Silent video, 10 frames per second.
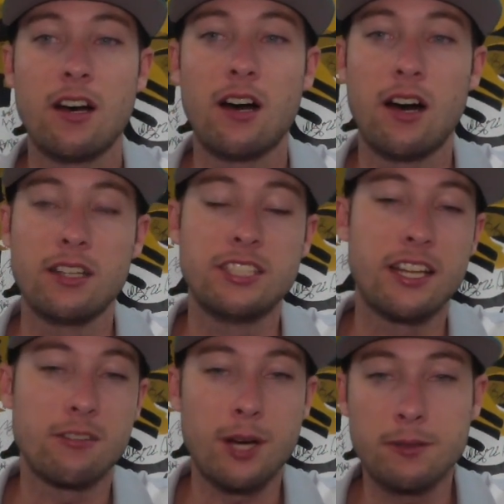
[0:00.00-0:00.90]

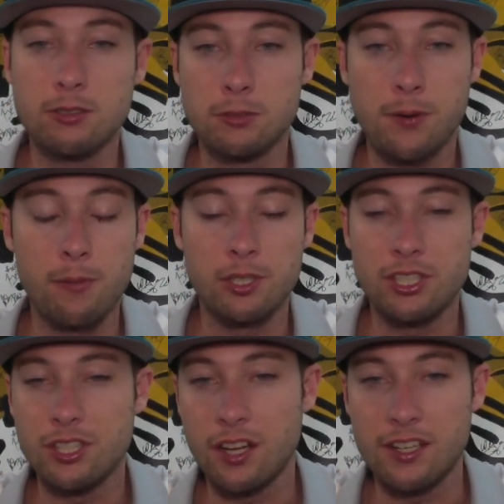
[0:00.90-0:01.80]
Jalen Ramsey was pretty much
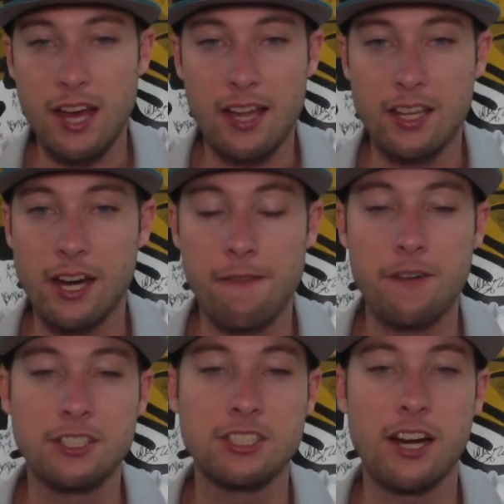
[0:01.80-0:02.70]
shutting down Larry
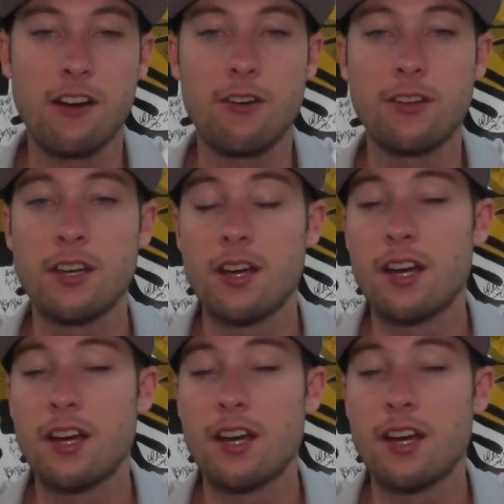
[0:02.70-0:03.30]
Fitzgerald.